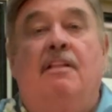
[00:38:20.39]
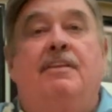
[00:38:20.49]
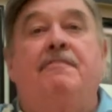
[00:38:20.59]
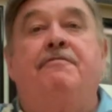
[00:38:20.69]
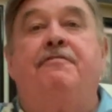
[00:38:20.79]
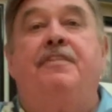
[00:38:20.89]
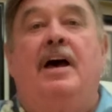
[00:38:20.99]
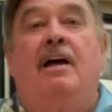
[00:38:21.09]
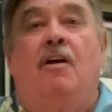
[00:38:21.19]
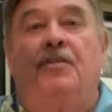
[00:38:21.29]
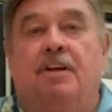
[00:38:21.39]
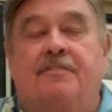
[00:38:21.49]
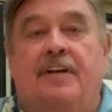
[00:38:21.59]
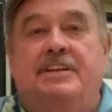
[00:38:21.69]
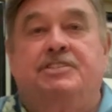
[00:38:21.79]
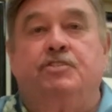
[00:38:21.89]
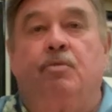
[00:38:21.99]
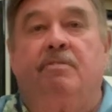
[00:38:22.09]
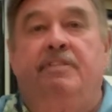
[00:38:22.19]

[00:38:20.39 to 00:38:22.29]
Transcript: They fell on their faces,